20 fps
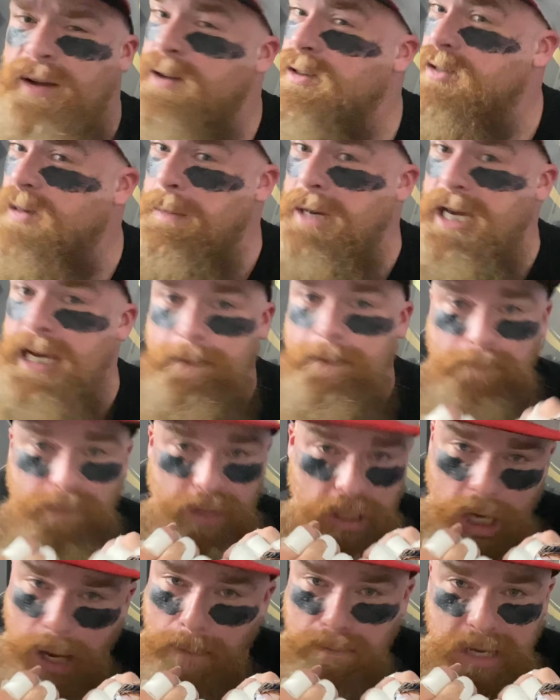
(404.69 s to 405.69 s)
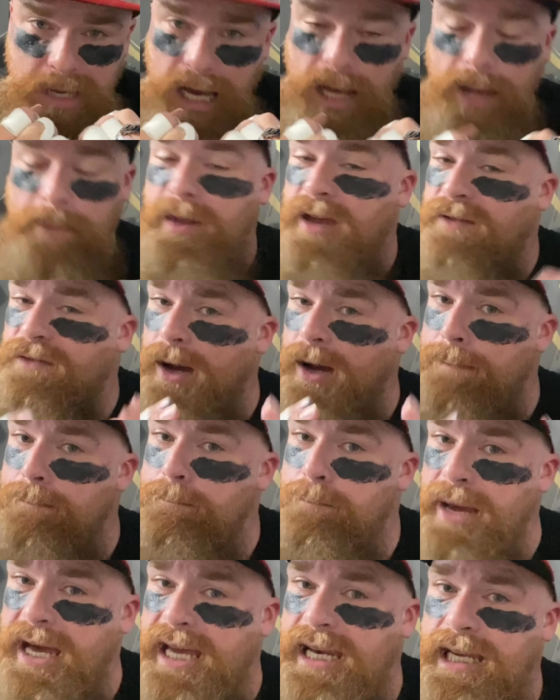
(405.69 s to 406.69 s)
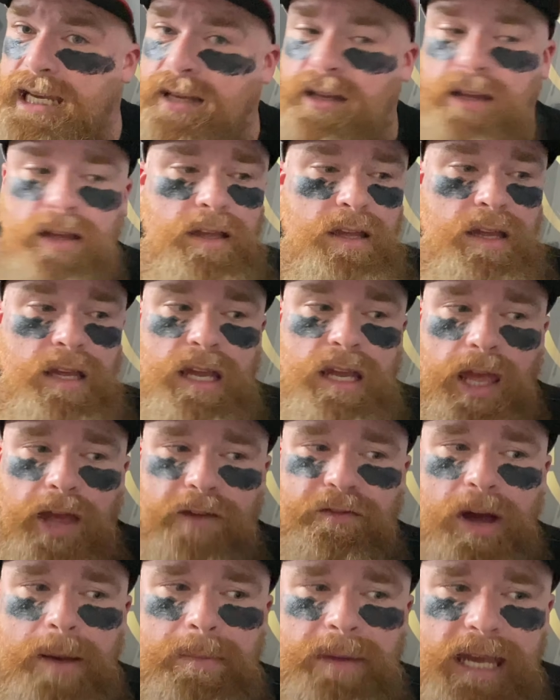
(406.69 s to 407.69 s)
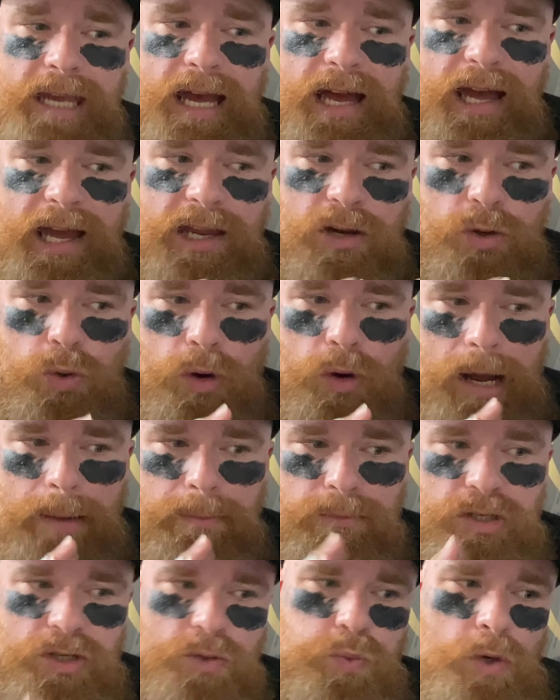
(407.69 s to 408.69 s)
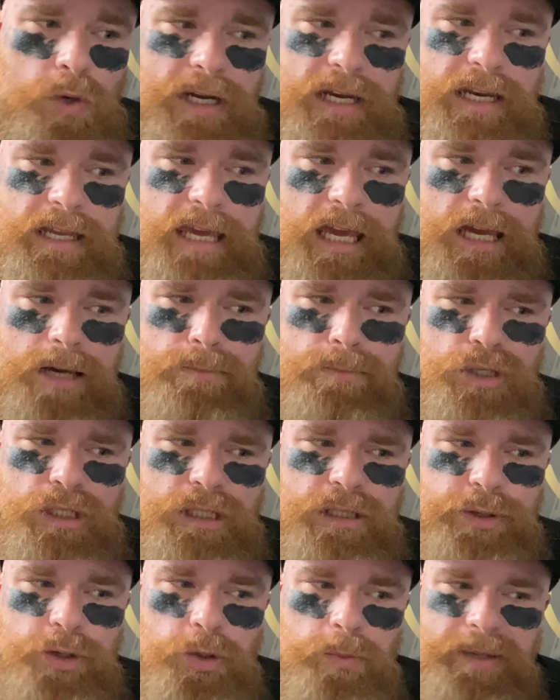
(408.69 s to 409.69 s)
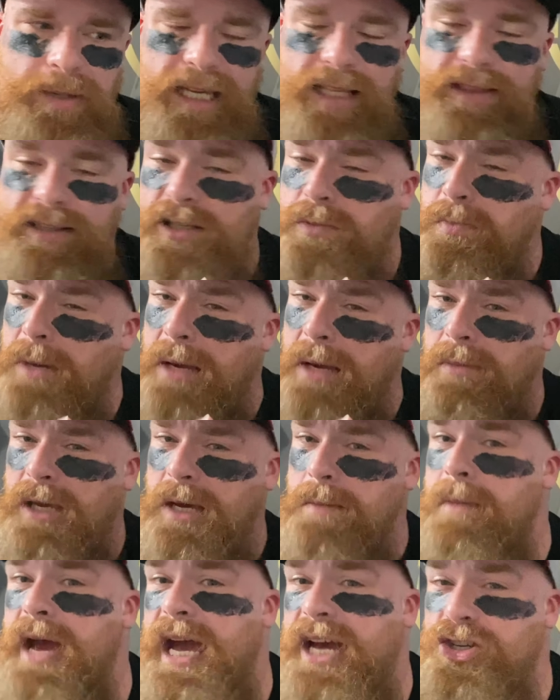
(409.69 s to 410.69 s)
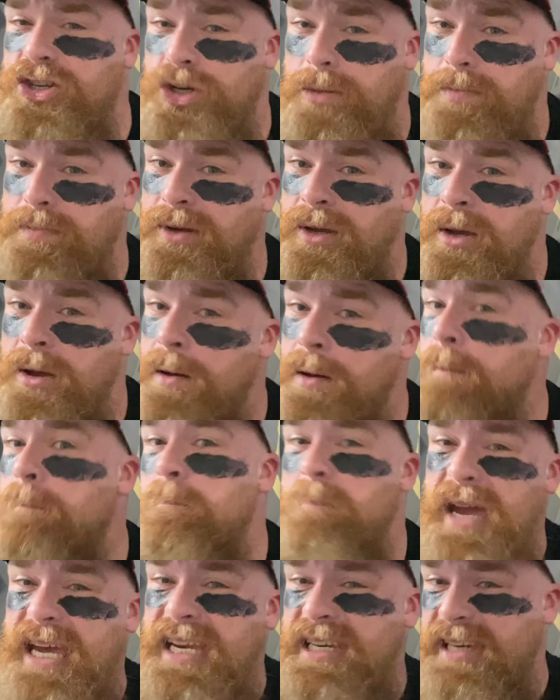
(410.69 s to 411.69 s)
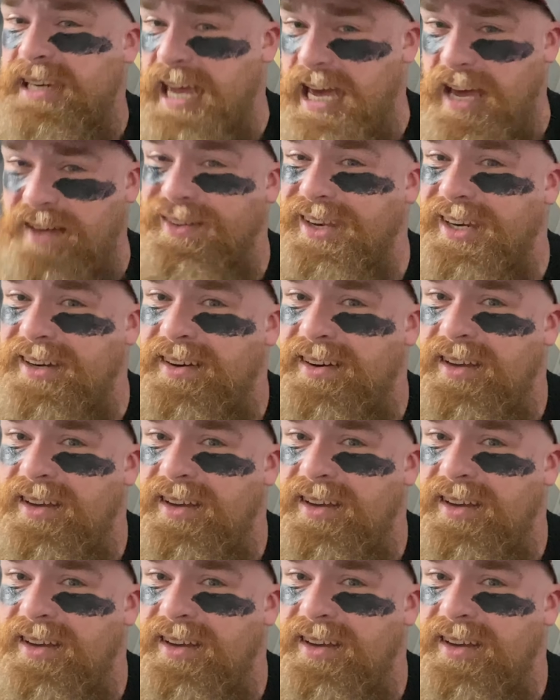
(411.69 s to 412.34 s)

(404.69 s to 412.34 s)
To me, yum yum. If I'm betting, if I'm a guy who I'm just wanting to gamble a little bit, this might be a matchup made in heaven.